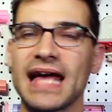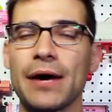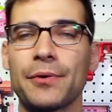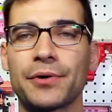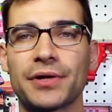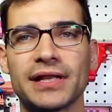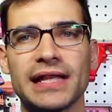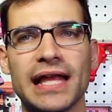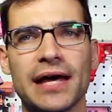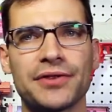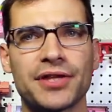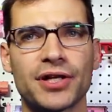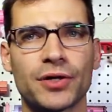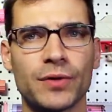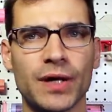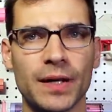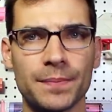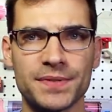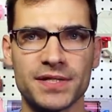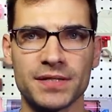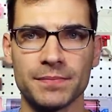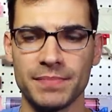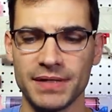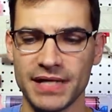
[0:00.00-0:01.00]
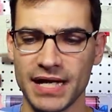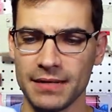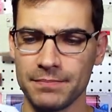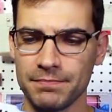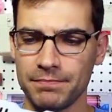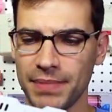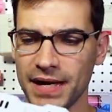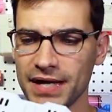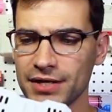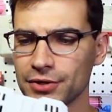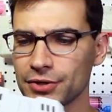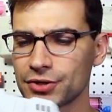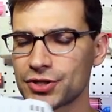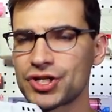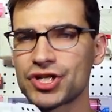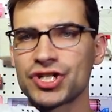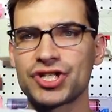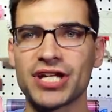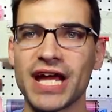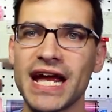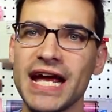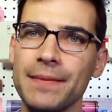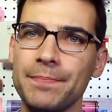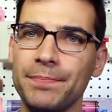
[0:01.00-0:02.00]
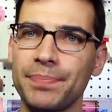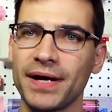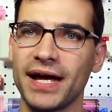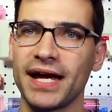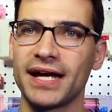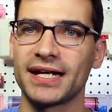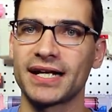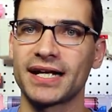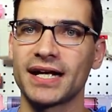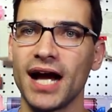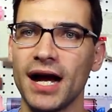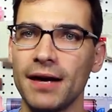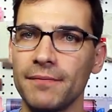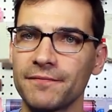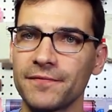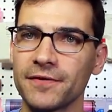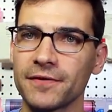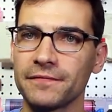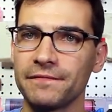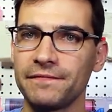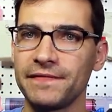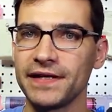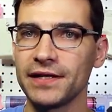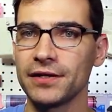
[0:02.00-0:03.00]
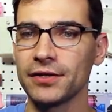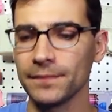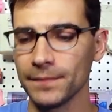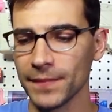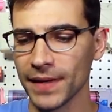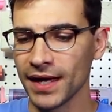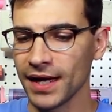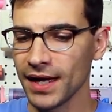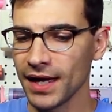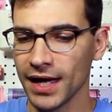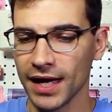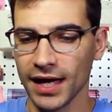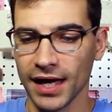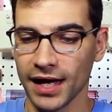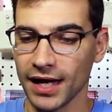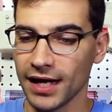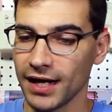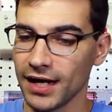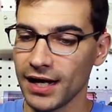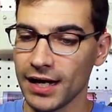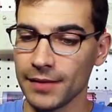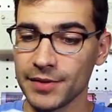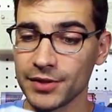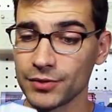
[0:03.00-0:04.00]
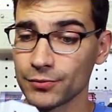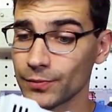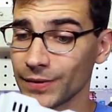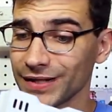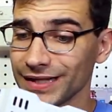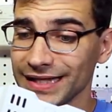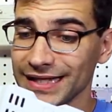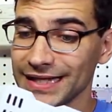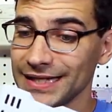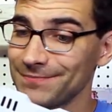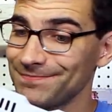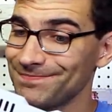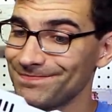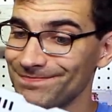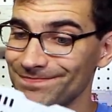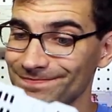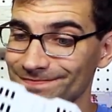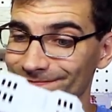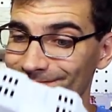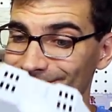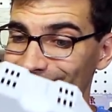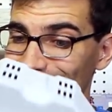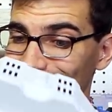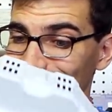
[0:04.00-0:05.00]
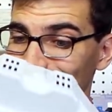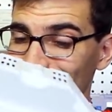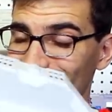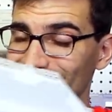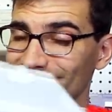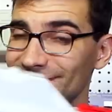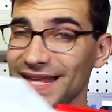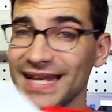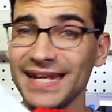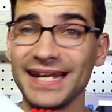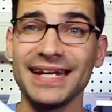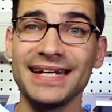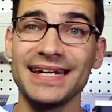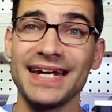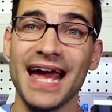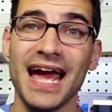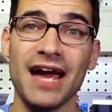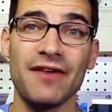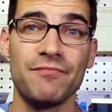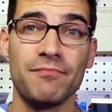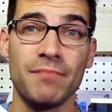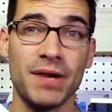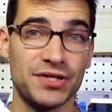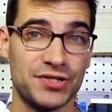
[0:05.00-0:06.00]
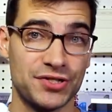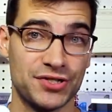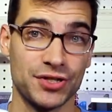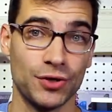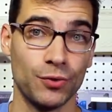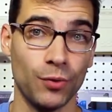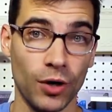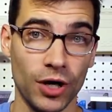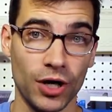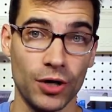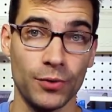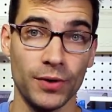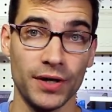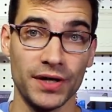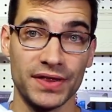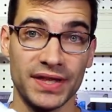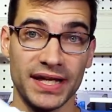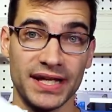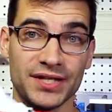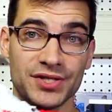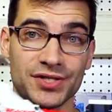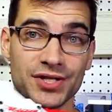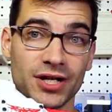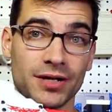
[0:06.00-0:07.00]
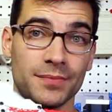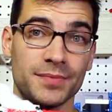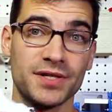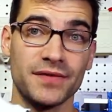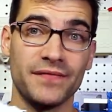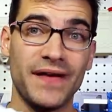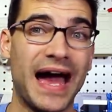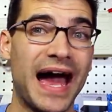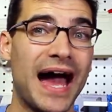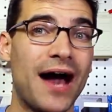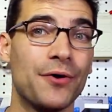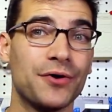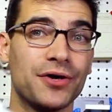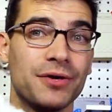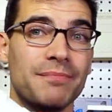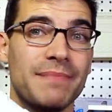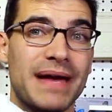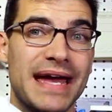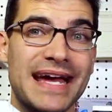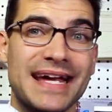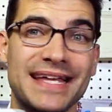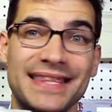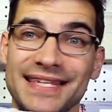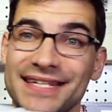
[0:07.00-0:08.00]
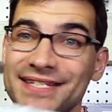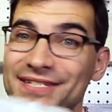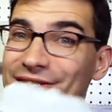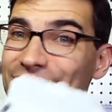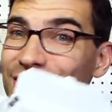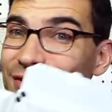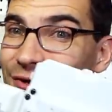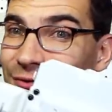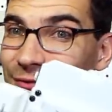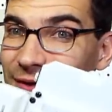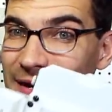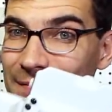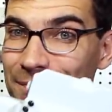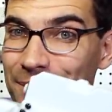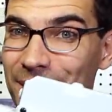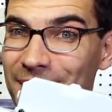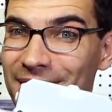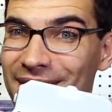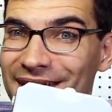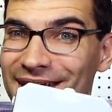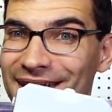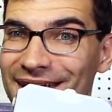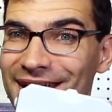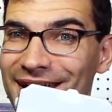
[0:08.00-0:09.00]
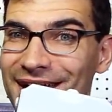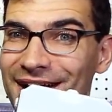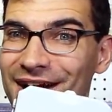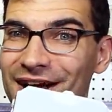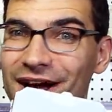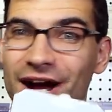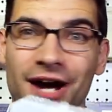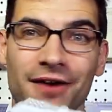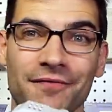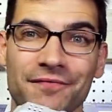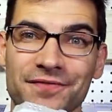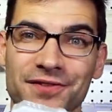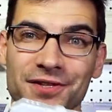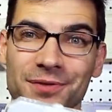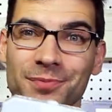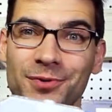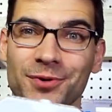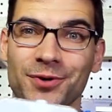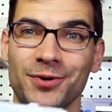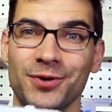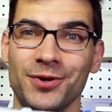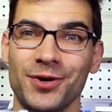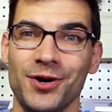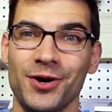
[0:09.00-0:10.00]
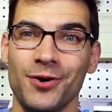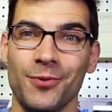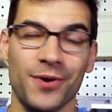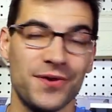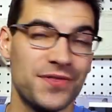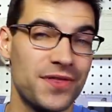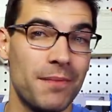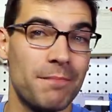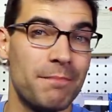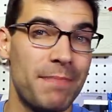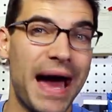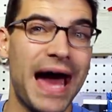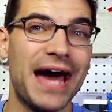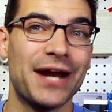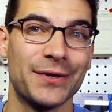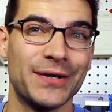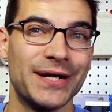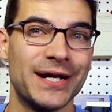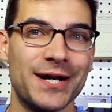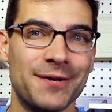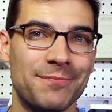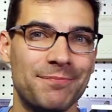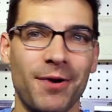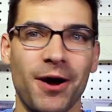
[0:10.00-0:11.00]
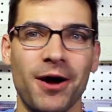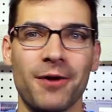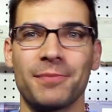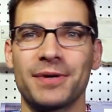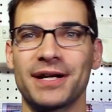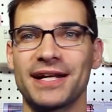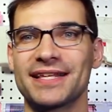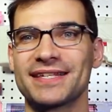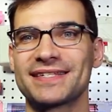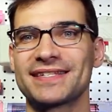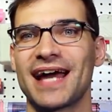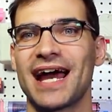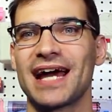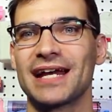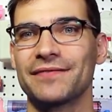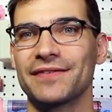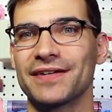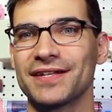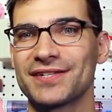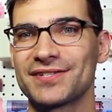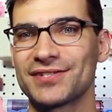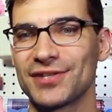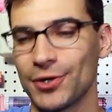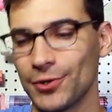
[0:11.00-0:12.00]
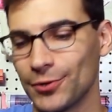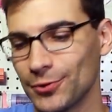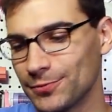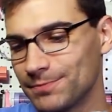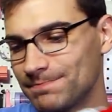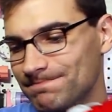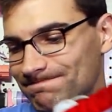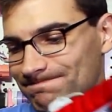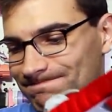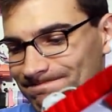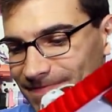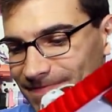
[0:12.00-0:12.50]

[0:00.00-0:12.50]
that would allow the grip to be a better shape and comfort feel. I mean, really, they didn't have much to work with in terms of how to make this grip comfortable with a battery compartment inside of it. So